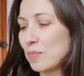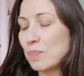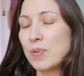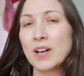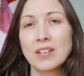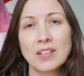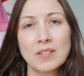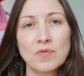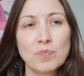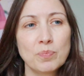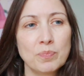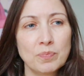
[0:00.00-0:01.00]
But
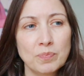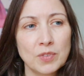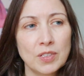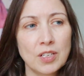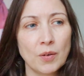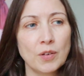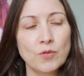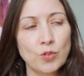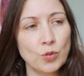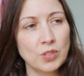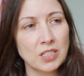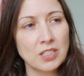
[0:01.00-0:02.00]
going
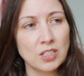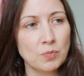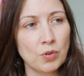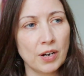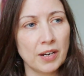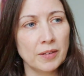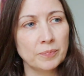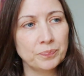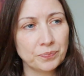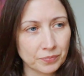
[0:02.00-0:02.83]
forward into spring,